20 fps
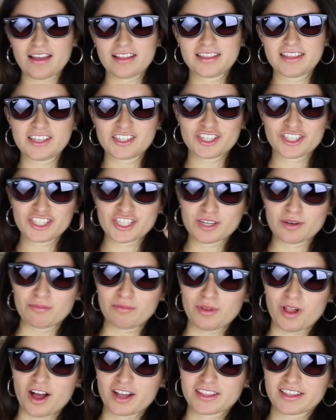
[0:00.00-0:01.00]
These are to
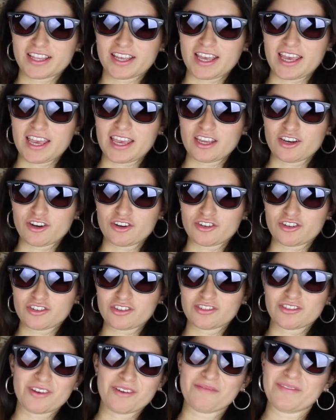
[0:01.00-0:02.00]
block the
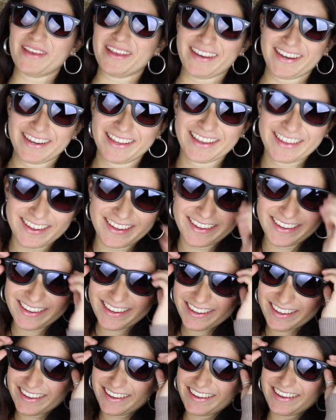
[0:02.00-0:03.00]
haters. No, I'm kidding.
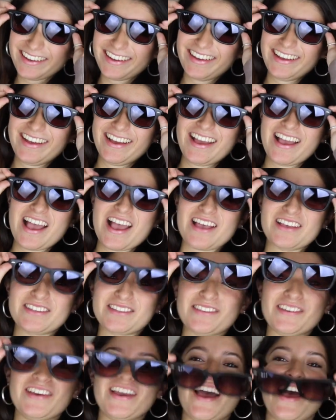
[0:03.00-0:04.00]

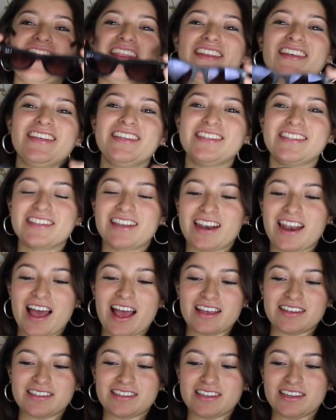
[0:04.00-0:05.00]
So yeah, these
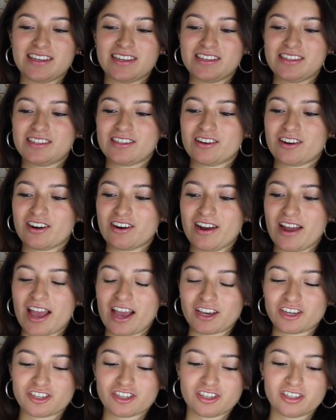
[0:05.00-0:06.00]
glasses are
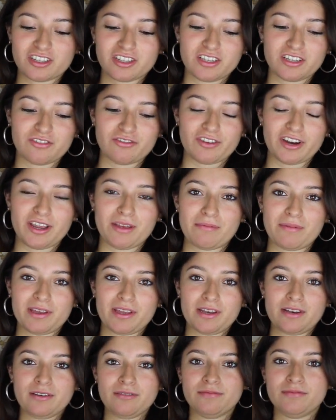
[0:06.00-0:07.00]
actually
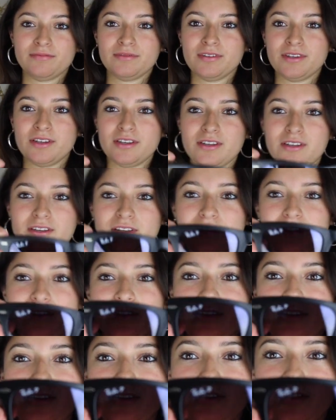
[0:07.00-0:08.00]
Ray-Ban,
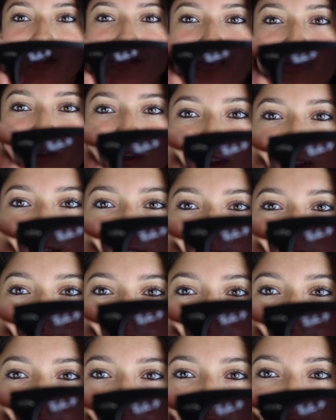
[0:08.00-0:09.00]
as you can
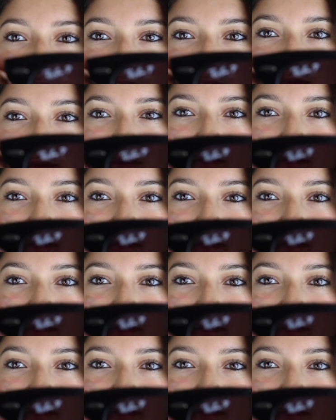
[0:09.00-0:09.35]
see.